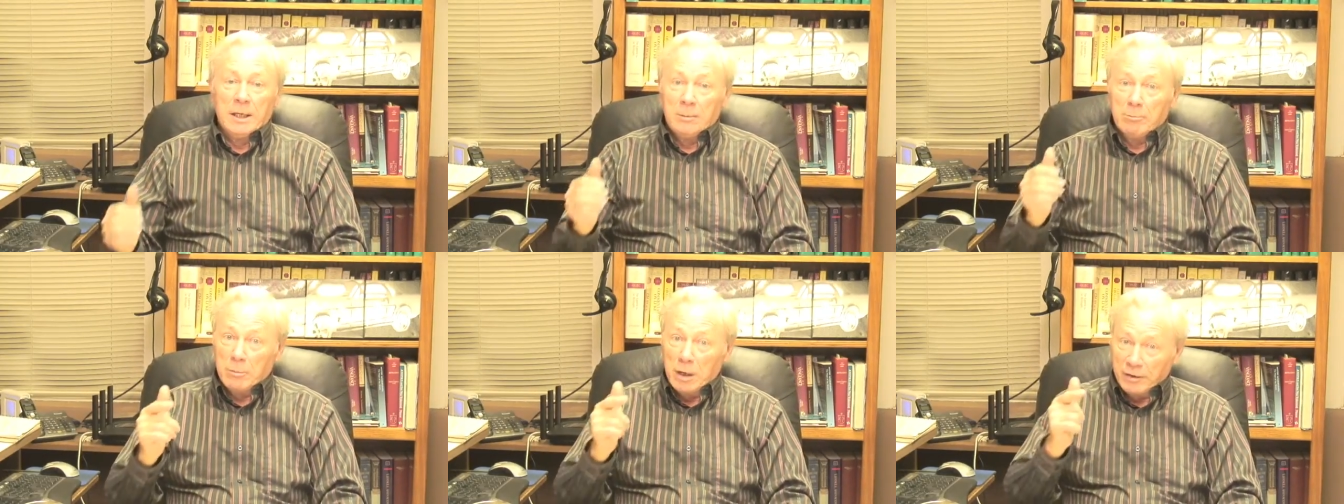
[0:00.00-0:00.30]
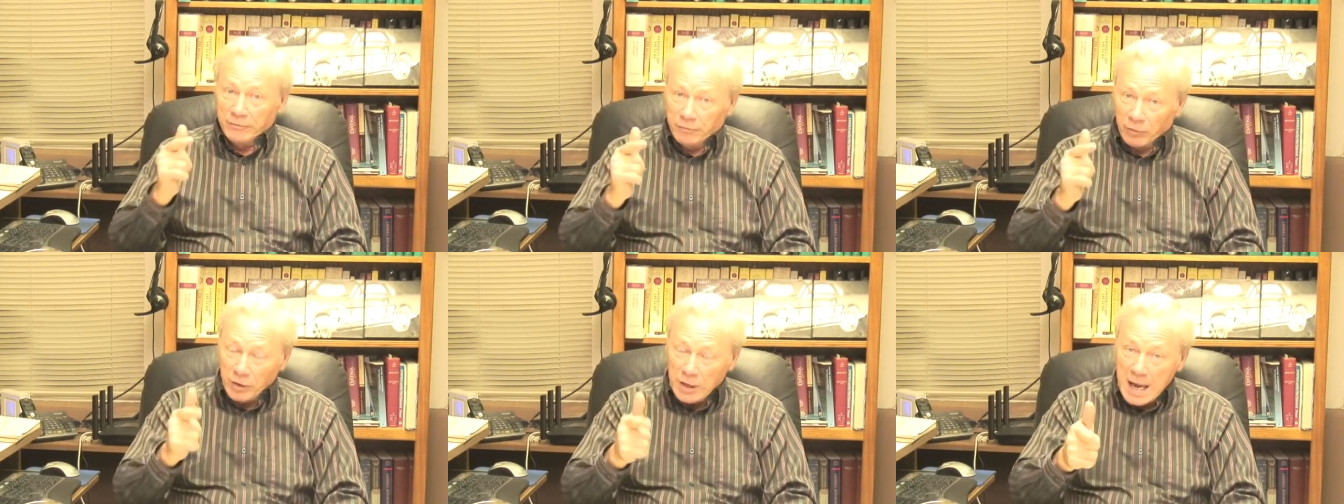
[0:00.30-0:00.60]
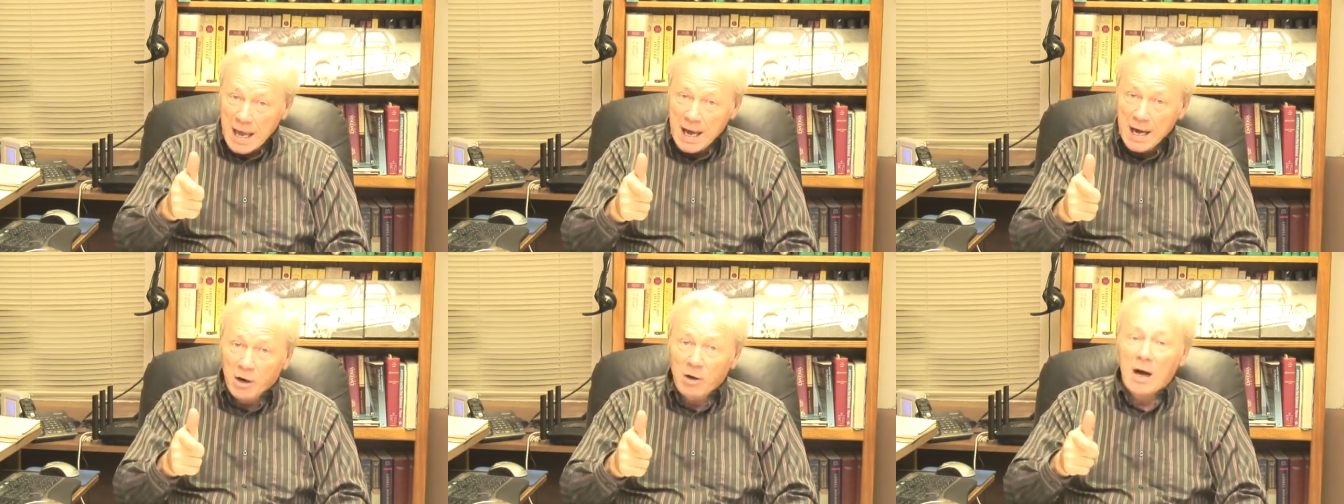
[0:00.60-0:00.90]
But for
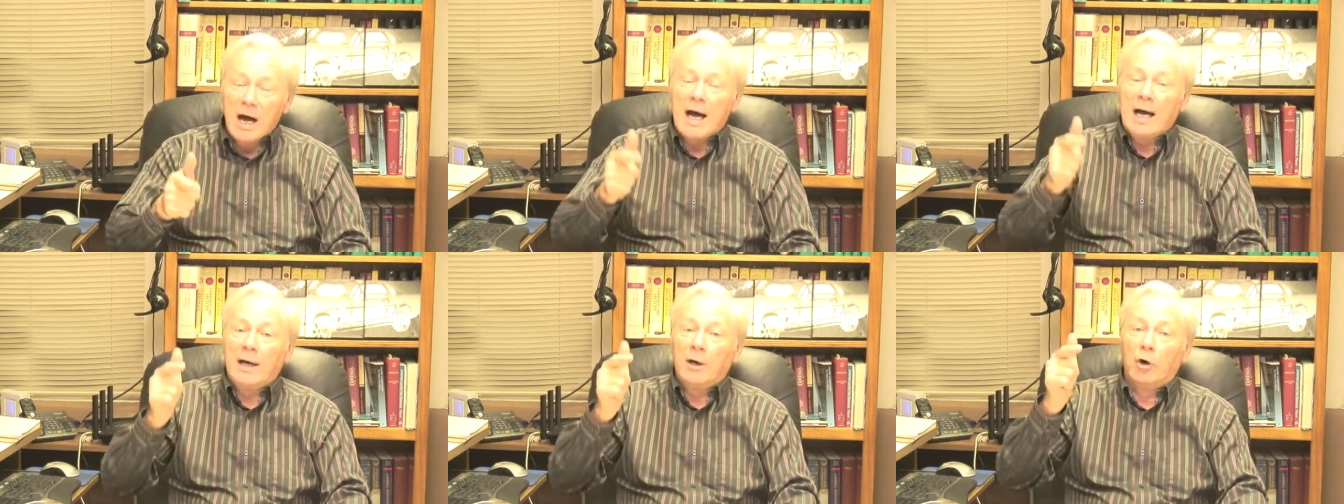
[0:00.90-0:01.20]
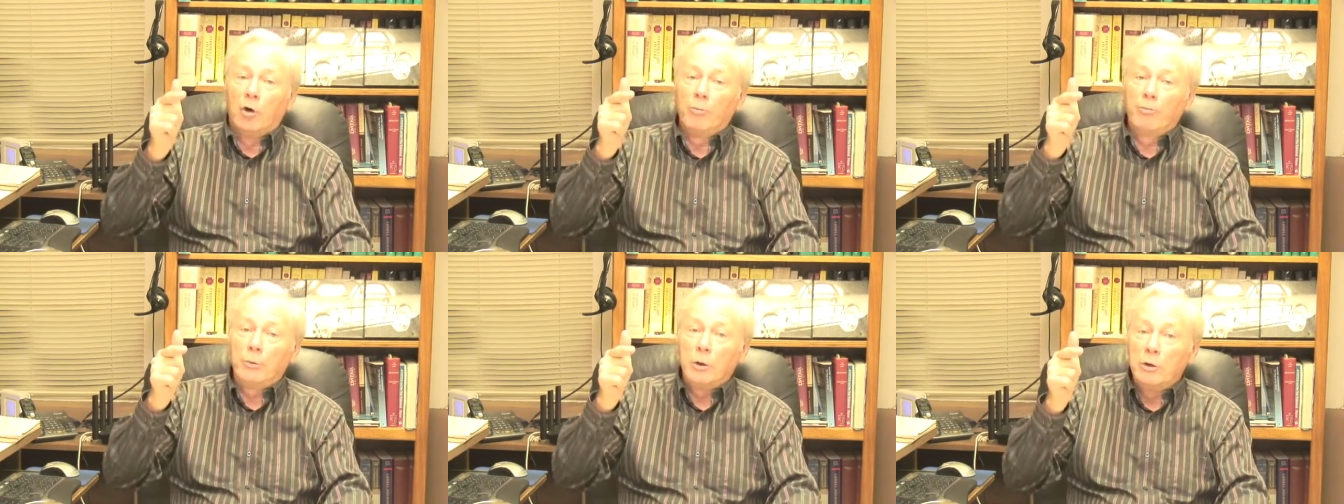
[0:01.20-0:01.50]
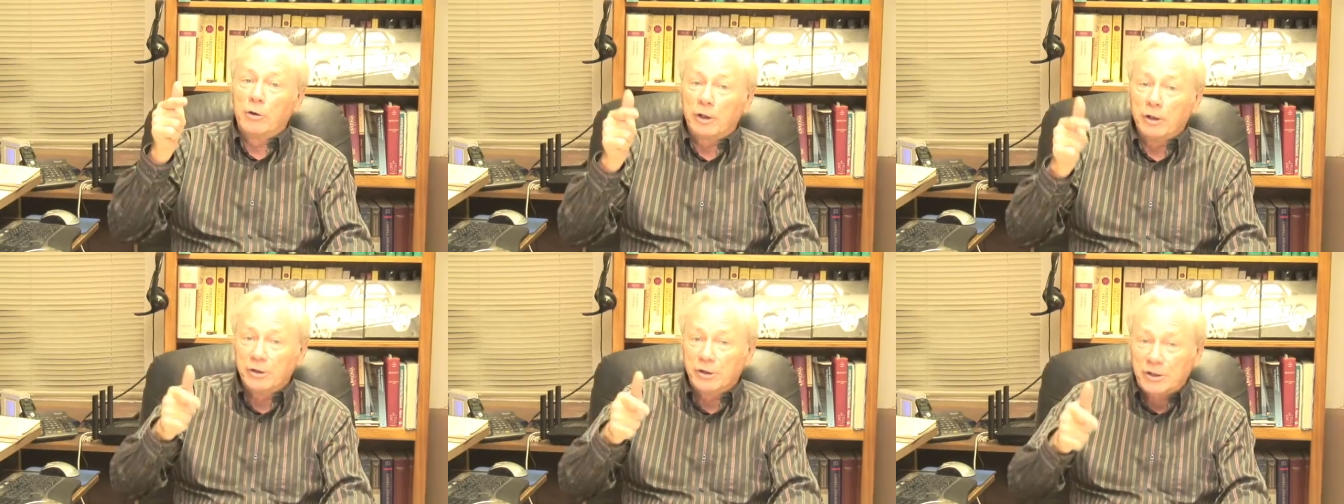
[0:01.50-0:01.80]
now, I hope
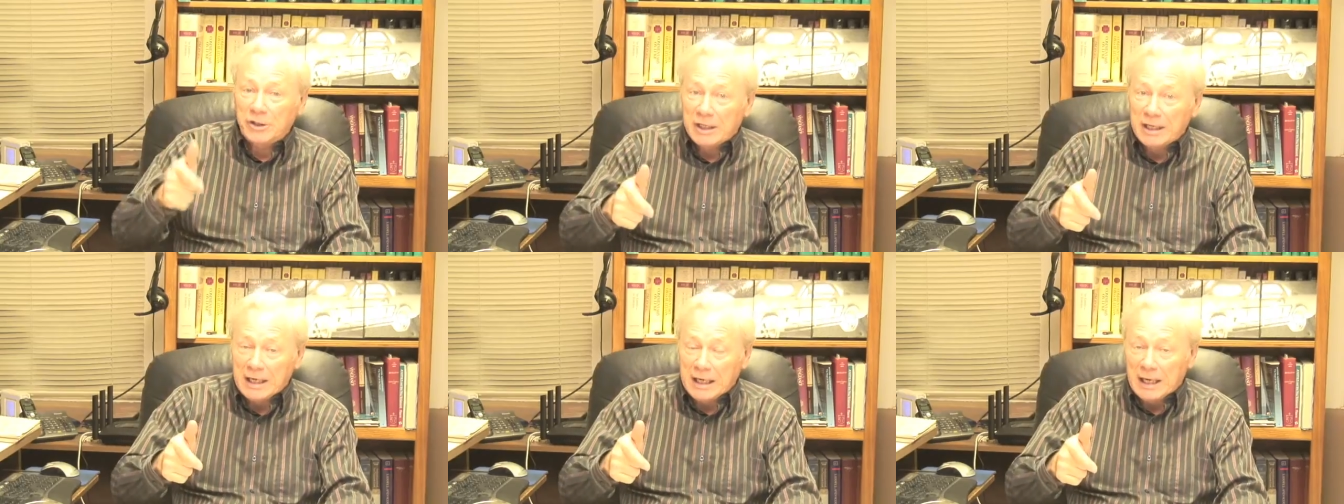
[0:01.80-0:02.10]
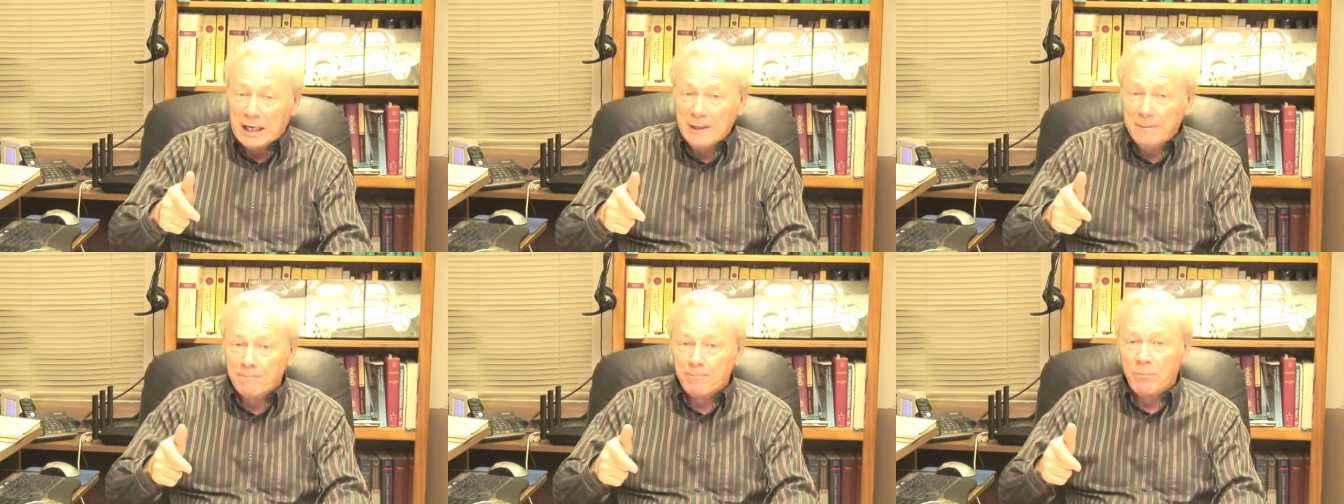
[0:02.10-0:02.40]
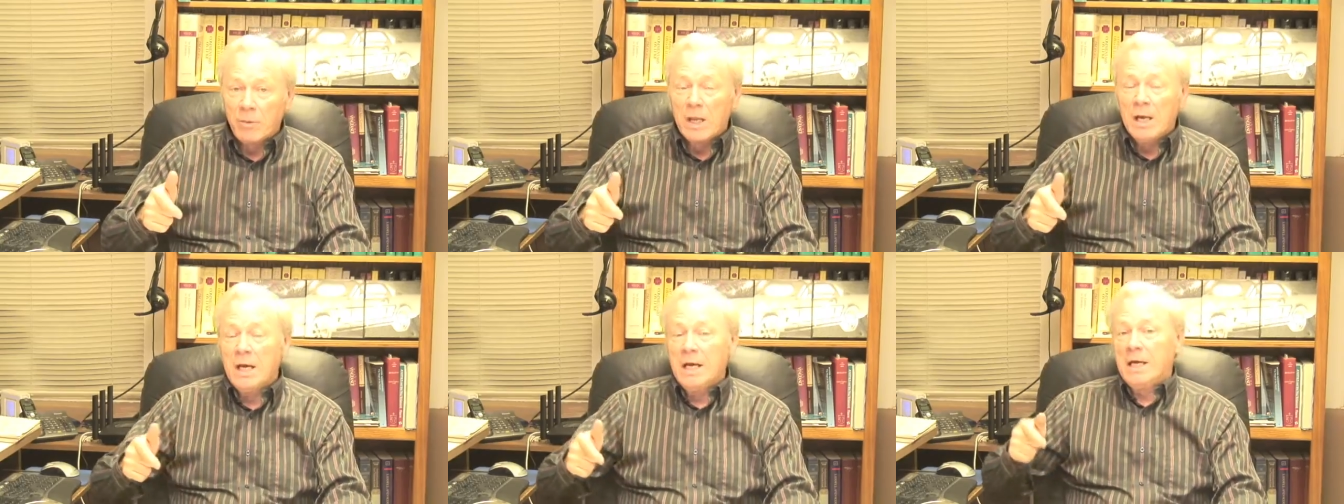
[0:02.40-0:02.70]
you can see
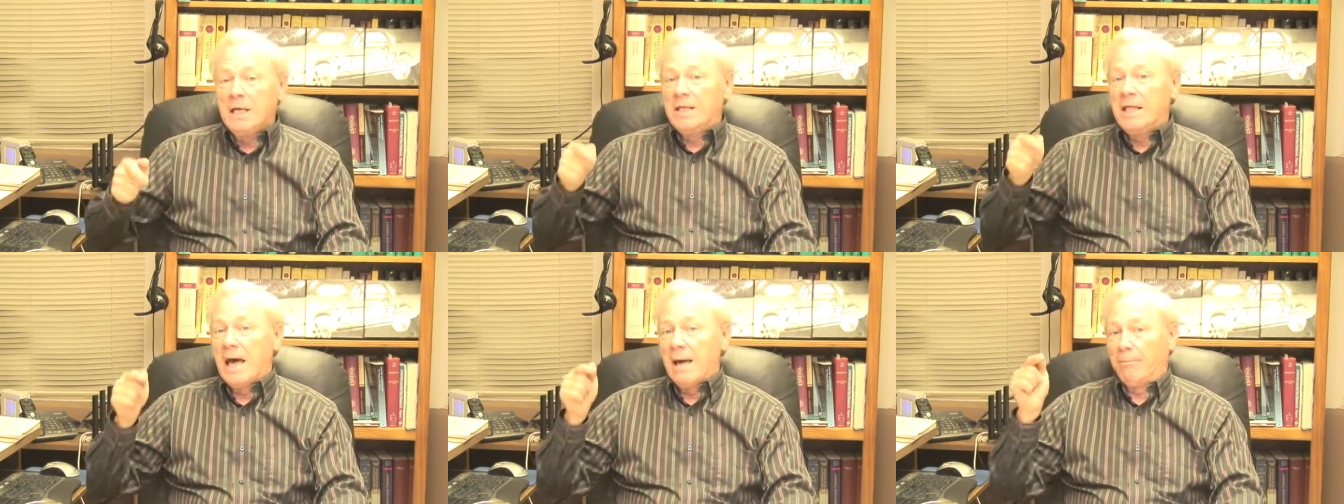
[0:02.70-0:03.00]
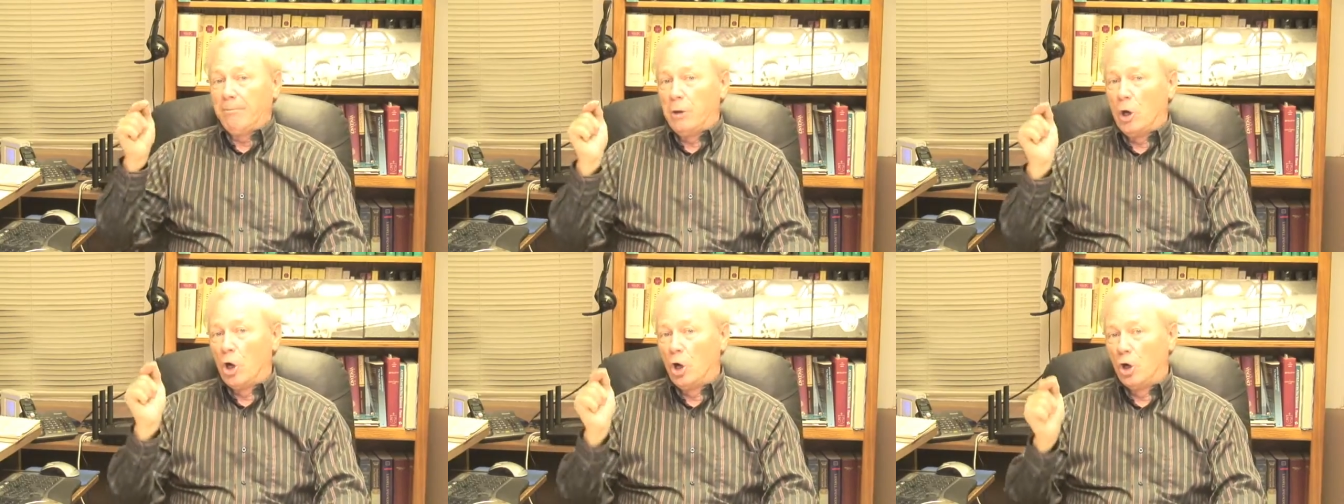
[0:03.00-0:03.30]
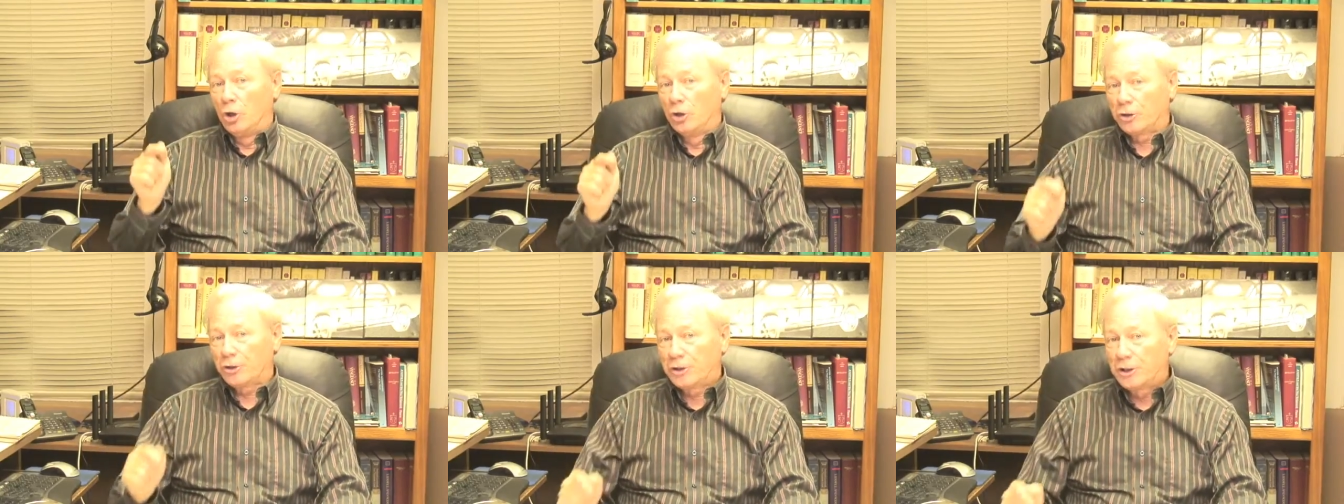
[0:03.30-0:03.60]
that
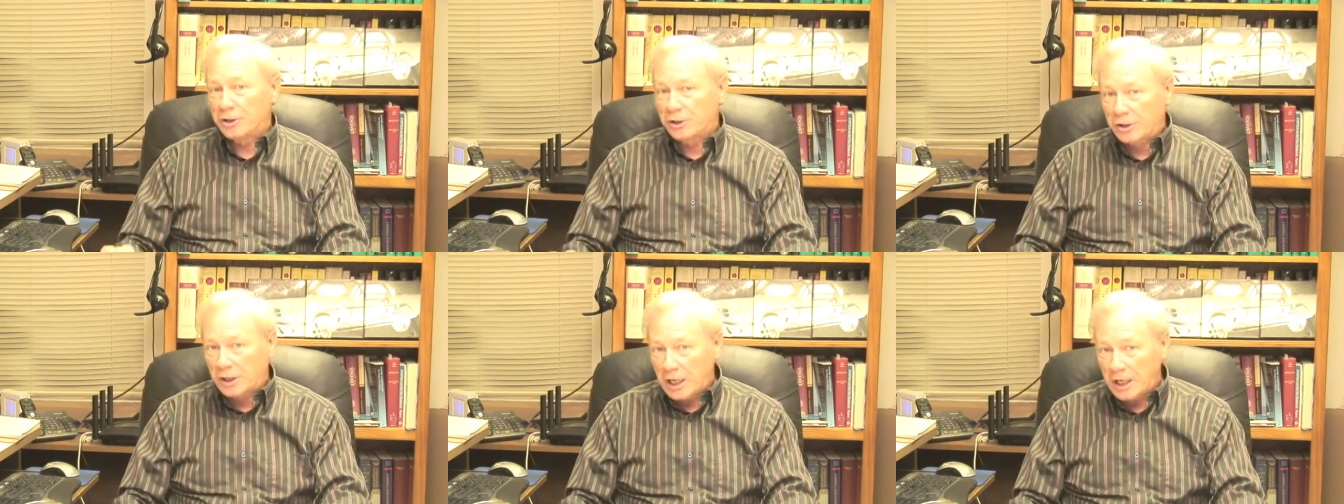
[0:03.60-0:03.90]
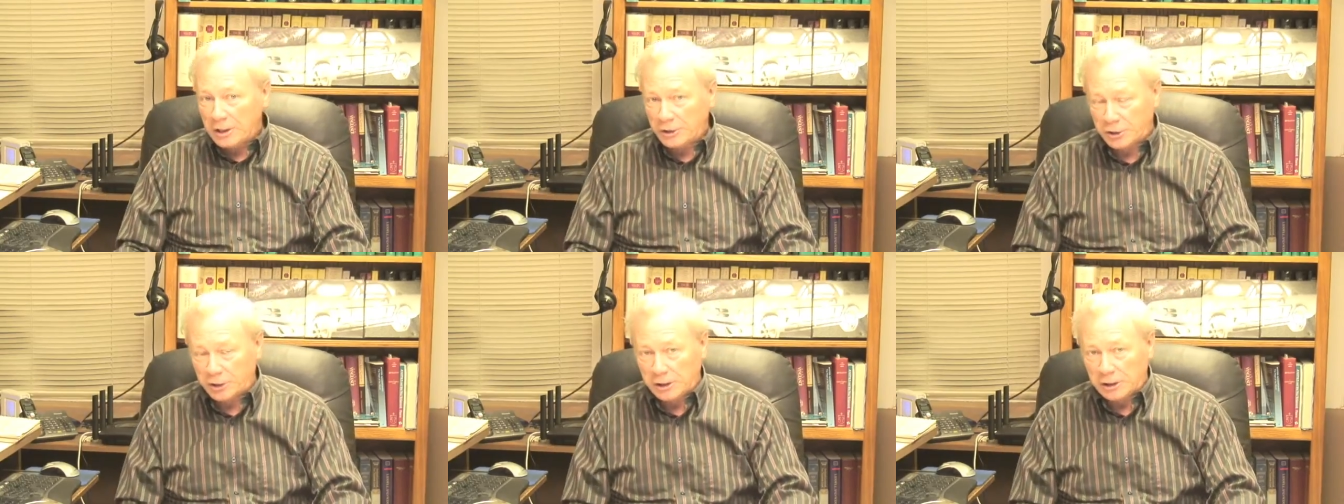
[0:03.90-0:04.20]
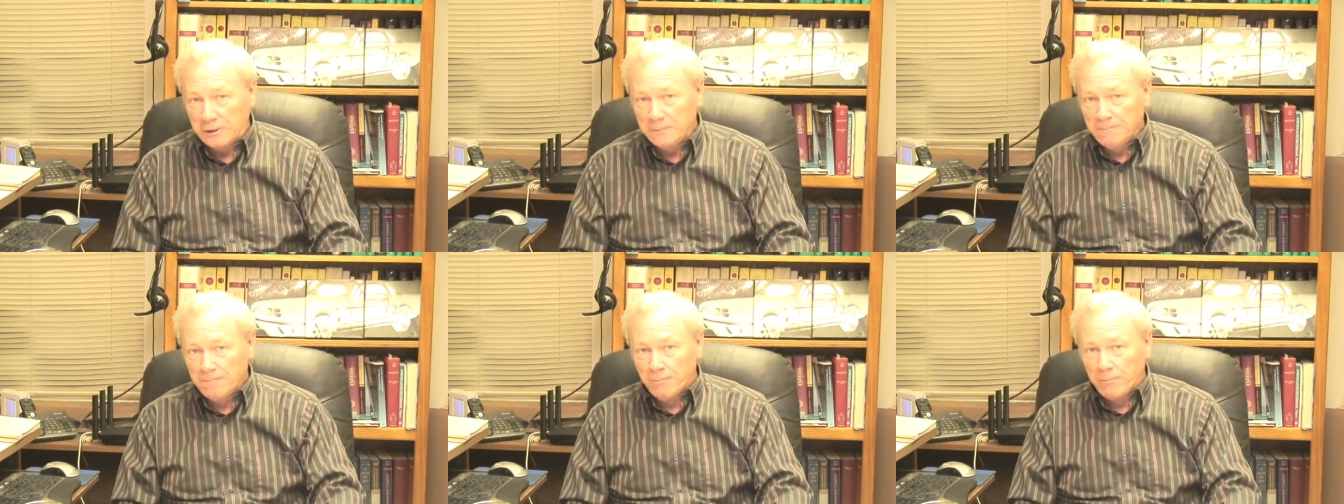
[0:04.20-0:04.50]
Paul's
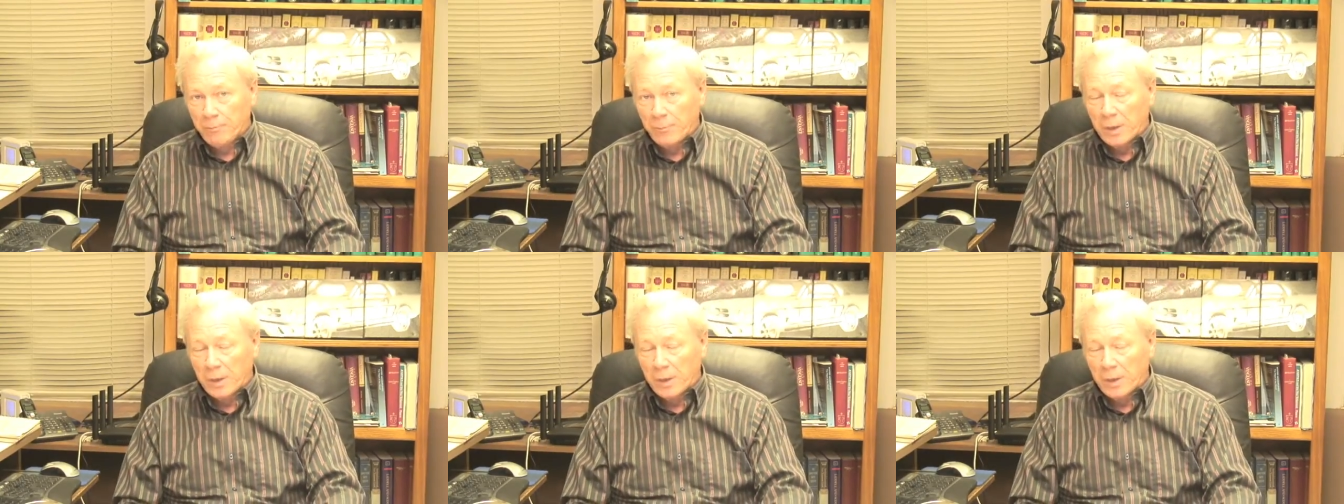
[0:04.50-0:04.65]
discussion